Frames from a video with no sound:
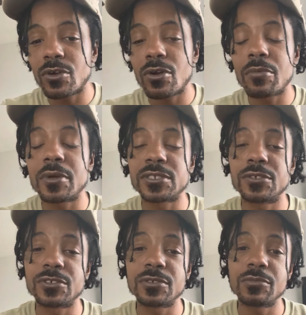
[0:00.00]
all my
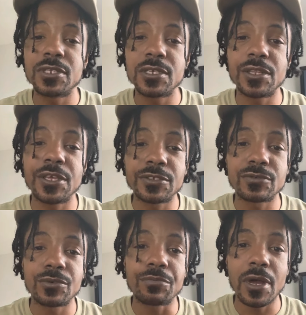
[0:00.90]
social media links
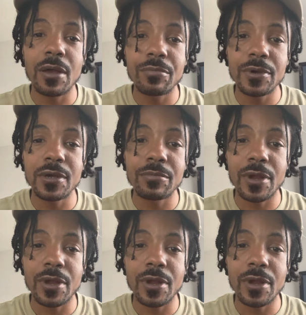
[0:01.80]
will pop up.